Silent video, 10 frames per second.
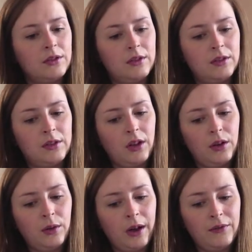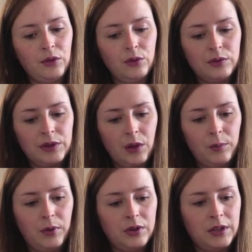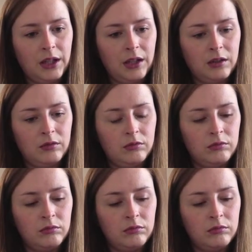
So I've also put in